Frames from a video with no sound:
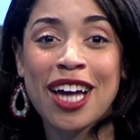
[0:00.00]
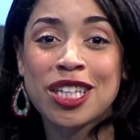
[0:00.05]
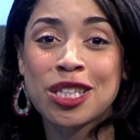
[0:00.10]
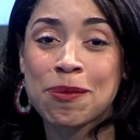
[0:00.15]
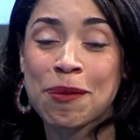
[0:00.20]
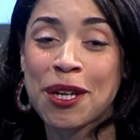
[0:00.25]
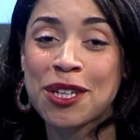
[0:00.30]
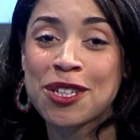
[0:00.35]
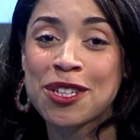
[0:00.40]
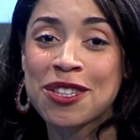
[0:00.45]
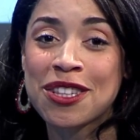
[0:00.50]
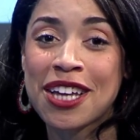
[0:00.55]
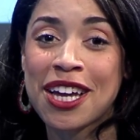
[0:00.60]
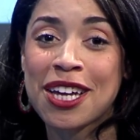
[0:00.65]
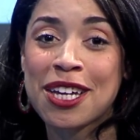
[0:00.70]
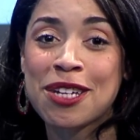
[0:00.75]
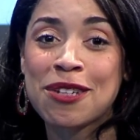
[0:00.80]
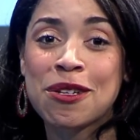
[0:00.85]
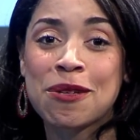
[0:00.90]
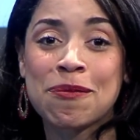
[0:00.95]
Special
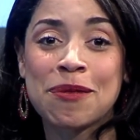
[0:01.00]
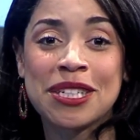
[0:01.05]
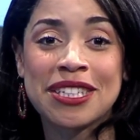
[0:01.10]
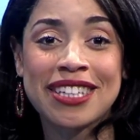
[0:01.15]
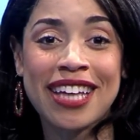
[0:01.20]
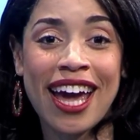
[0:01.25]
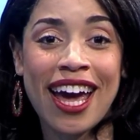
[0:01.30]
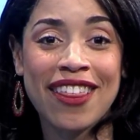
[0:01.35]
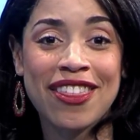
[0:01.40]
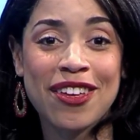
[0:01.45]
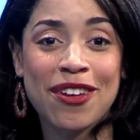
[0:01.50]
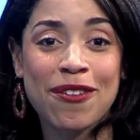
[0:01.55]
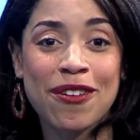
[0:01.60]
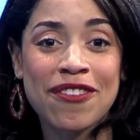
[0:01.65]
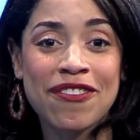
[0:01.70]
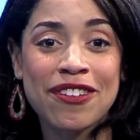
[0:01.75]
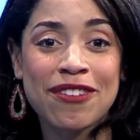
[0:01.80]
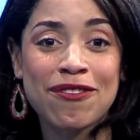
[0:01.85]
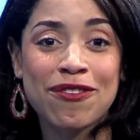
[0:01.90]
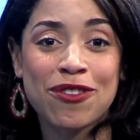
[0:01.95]
thank you to Miss Kathy
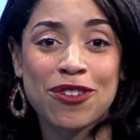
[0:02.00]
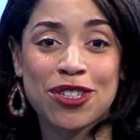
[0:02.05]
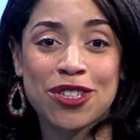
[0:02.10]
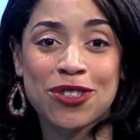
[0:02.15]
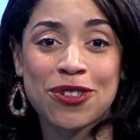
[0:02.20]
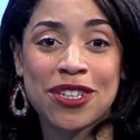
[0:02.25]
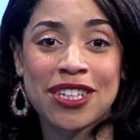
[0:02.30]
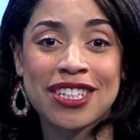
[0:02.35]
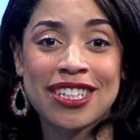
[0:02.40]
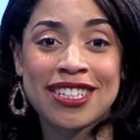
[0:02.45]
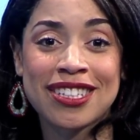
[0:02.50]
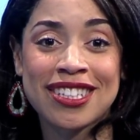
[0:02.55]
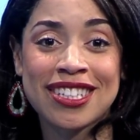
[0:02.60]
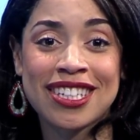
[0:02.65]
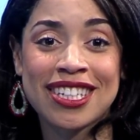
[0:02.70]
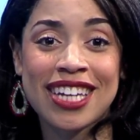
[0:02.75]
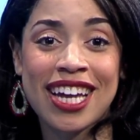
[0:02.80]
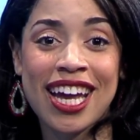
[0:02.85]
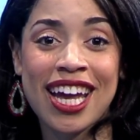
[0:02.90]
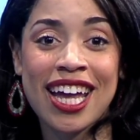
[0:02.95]
Griffin for joining us
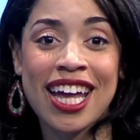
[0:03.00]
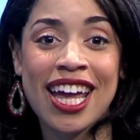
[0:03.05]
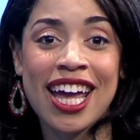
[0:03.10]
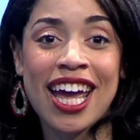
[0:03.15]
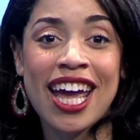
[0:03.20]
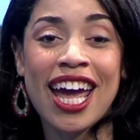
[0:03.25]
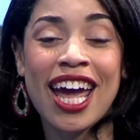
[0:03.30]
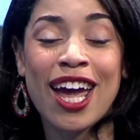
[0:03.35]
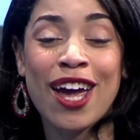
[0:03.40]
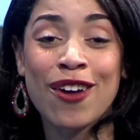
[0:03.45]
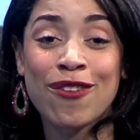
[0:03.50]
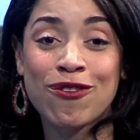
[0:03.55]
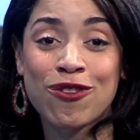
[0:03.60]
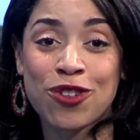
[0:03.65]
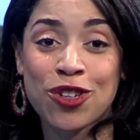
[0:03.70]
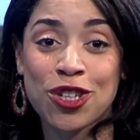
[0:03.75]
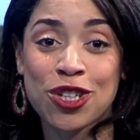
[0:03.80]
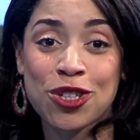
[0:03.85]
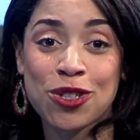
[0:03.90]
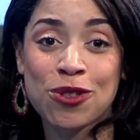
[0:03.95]
today, and
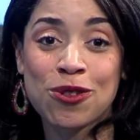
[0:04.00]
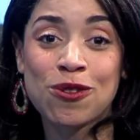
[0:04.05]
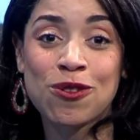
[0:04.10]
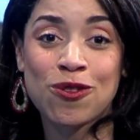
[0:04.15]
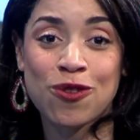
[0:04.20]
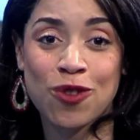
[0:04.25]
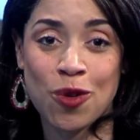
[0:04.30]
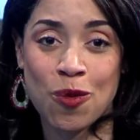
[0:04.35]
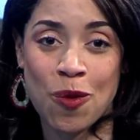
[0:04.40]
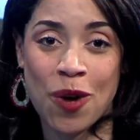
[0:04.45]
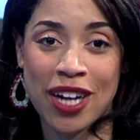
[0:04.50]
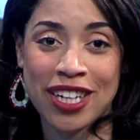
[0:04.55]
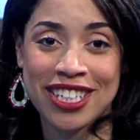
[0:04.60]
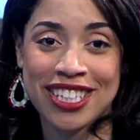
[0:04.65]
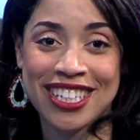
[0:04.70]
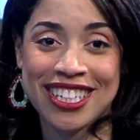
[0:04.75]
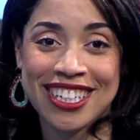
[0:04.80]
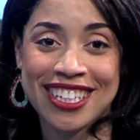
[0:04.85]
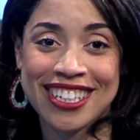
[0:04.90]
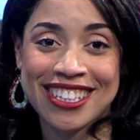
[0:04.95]
for you for
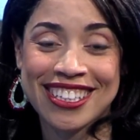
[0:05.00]
watching.